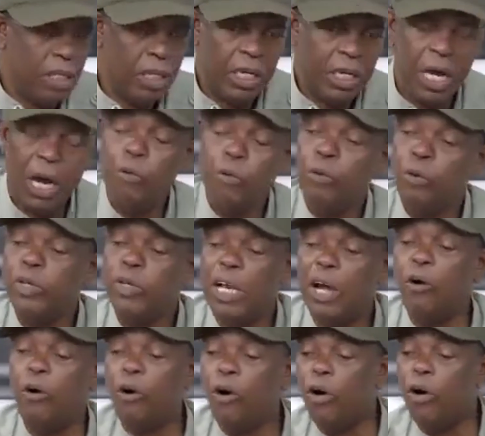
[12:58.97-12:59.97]
and we would
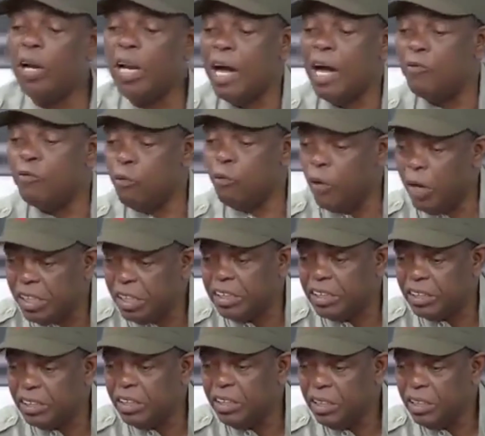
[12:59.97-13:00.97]
all have
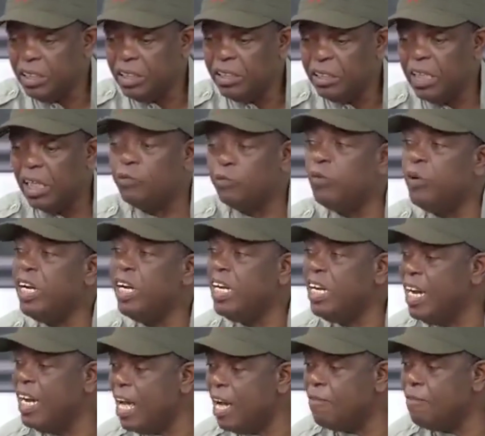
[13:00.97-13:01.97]
wished that we
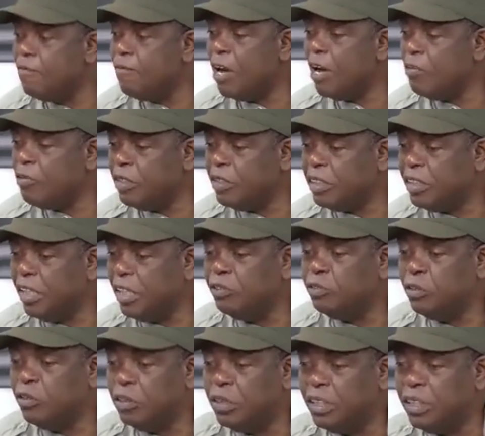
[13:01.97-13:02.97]
never return
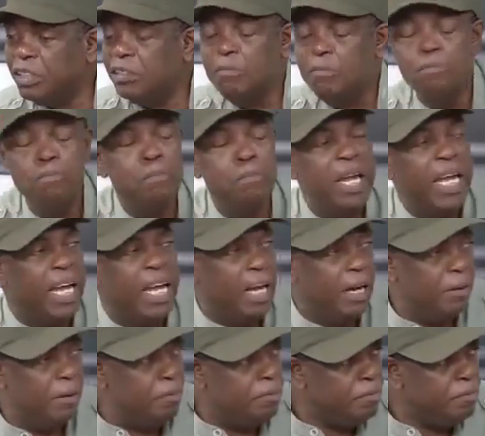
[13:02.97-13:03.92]
to this mayhem.